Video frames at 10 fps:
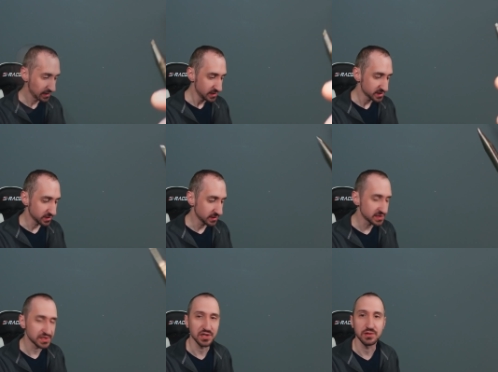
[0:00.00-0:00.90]
So
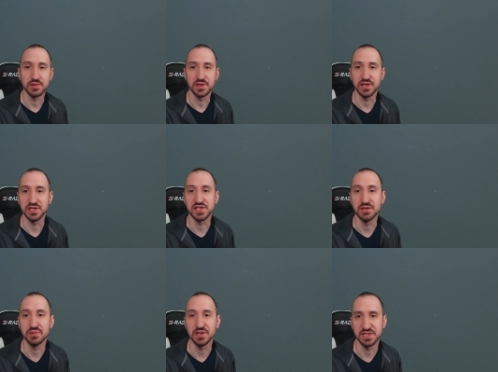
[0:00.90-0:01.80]
let's start with a
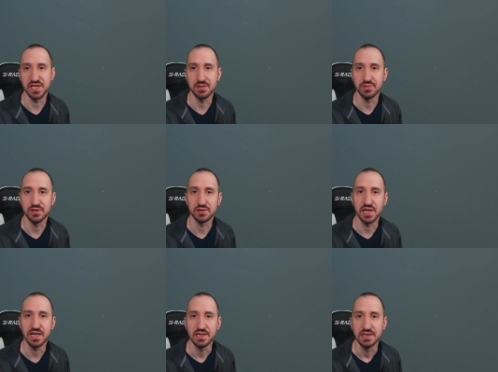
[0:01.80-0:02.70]
simple example,
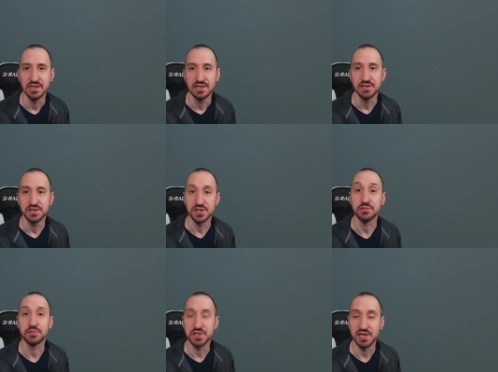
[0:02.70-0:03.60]
okay? So
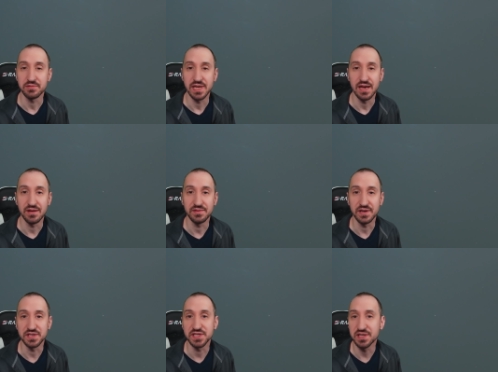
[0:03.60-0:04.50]
we'll say we have
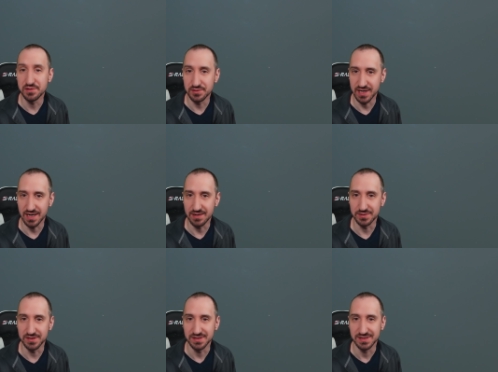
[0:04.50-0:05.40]
a single camera,